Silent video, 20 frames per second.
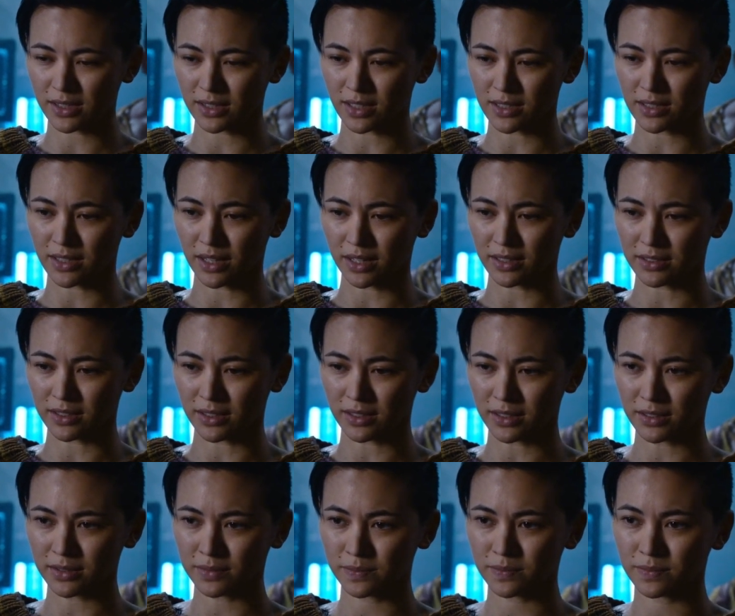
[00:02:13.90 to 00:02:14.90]
There was a
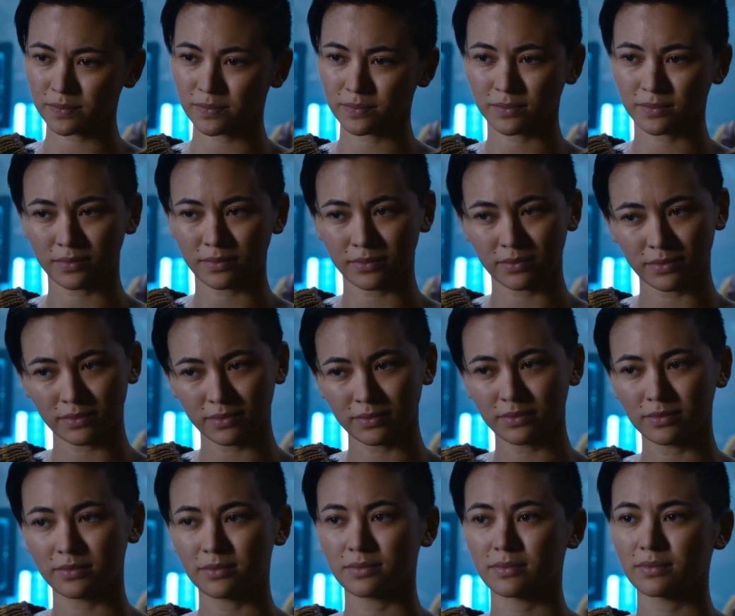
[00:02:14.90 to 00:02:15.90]
machine civil war
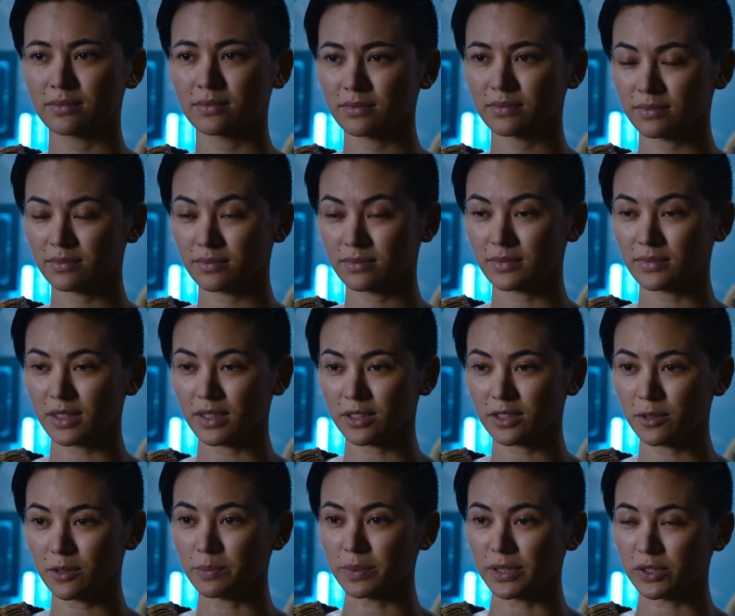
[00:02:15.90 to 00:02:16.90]
when resources grew
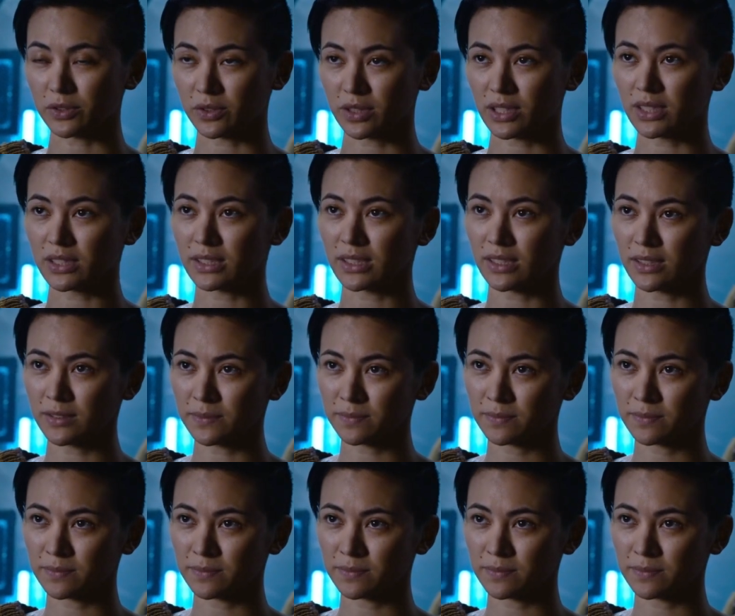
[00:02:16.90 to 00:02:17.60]
scarce, and the